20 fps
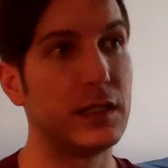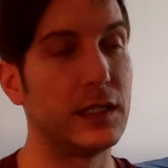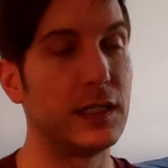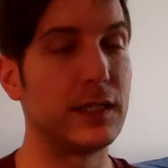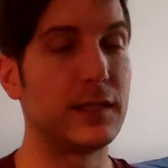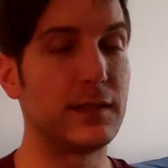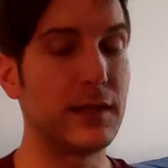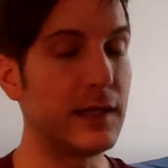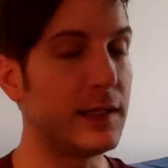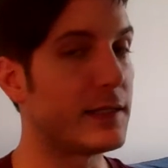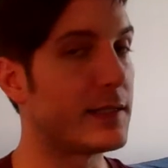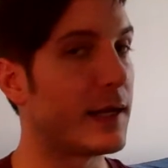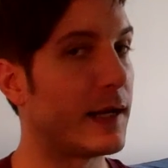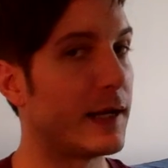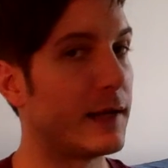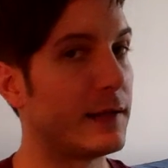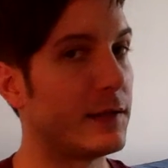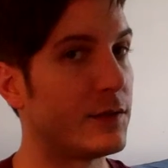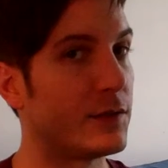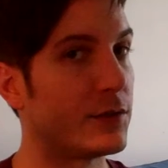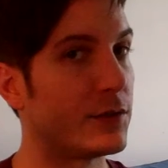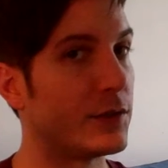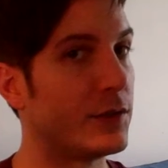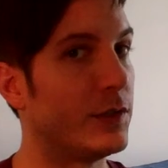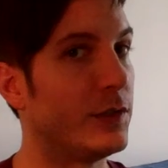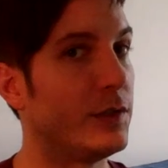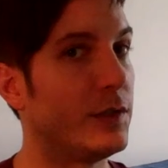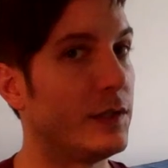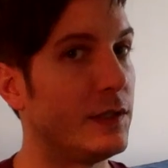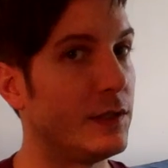it's not entirely
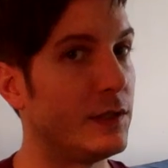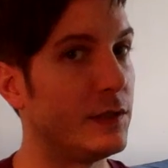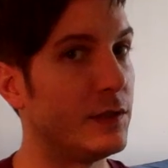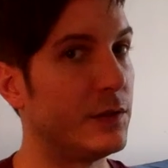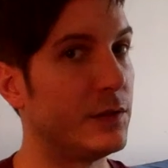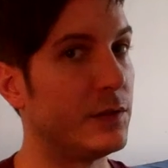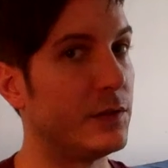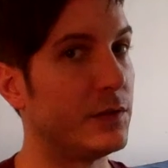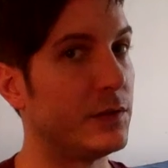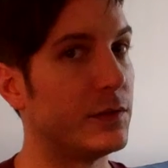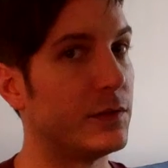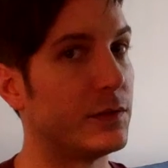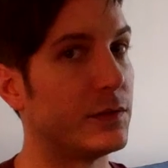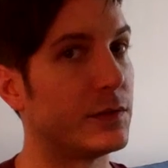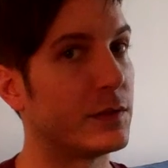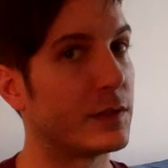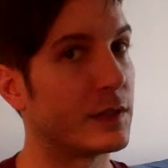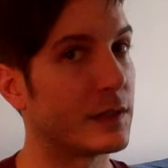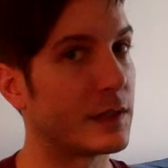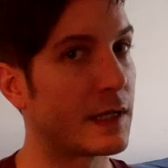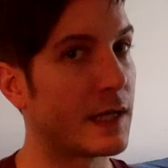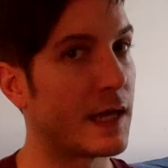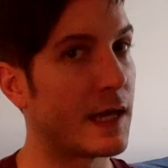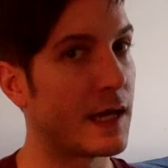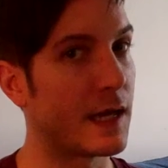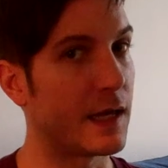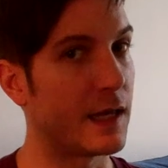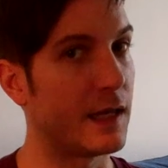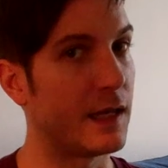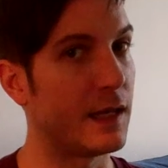true that you
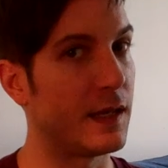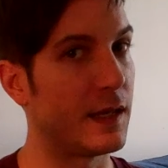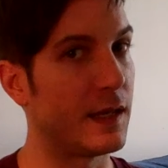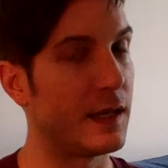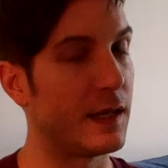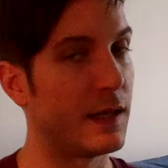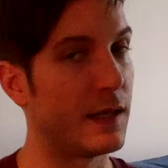can